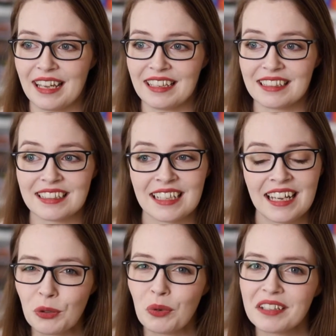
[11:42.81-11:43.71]
And
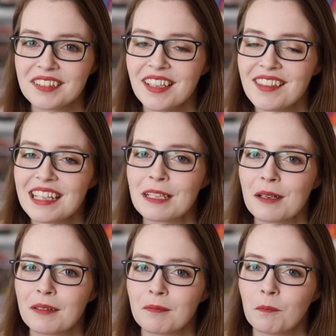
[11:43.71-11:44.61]
while nothing
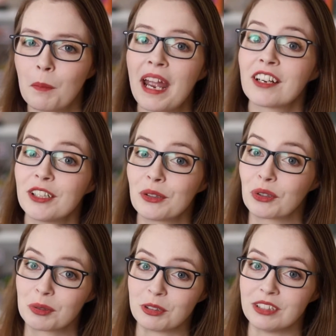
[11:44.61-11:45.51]

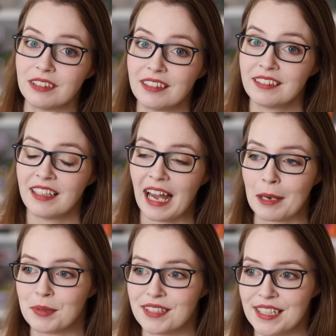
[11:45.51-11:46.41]
paranormal
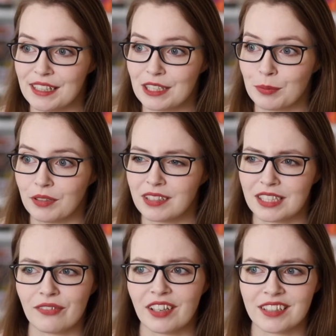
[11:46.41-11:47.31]
happens in this book
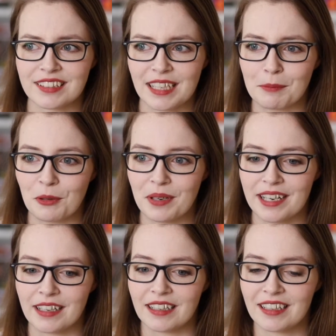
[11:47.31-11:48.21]
as far as I'm
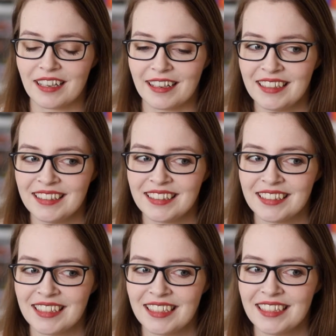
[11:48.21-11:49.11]
aware, it
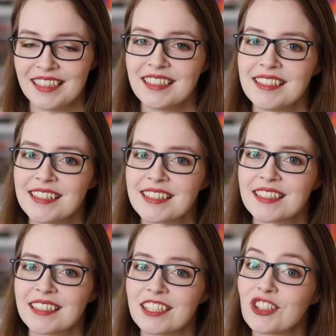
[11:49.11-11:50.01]
is
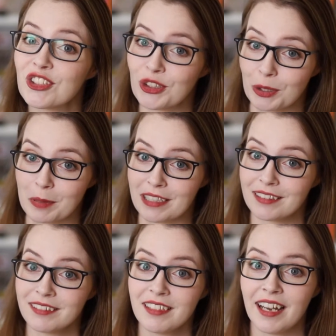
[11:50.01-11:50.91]

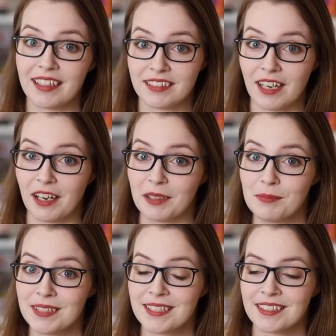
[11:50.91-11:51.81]
disturbing at
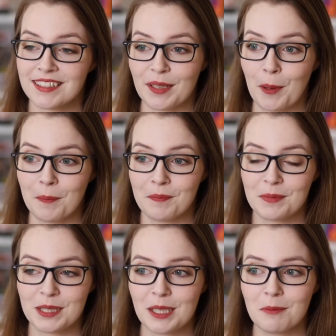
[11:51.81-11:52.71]
times.
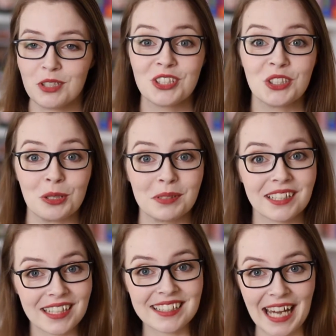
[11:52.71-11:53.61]
Some disturbing
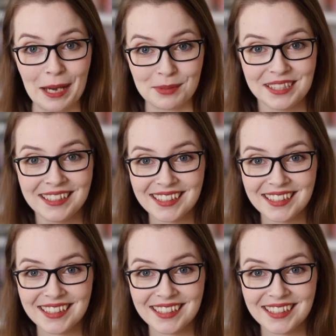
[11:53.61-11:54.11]
things happen.